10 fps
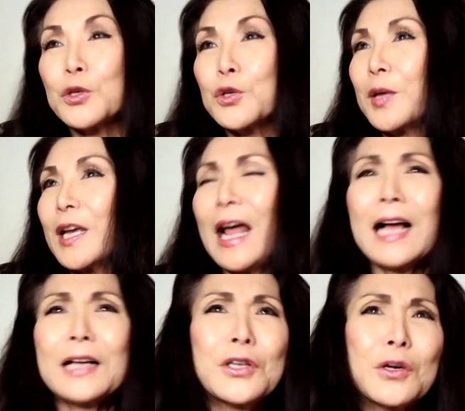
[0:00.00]
Would you be an
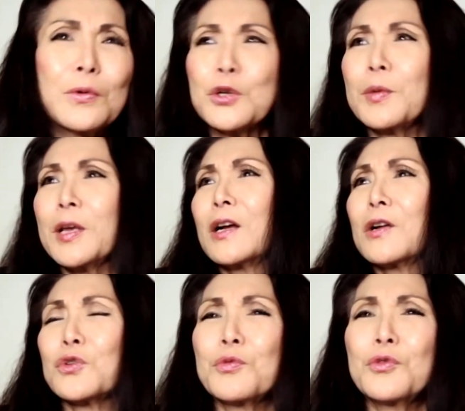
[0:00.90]
actor? Would you be an
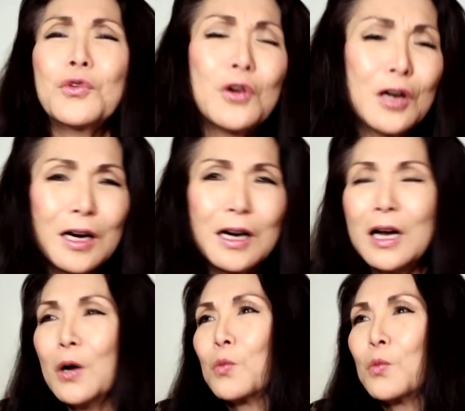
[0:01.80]
entrepreneur?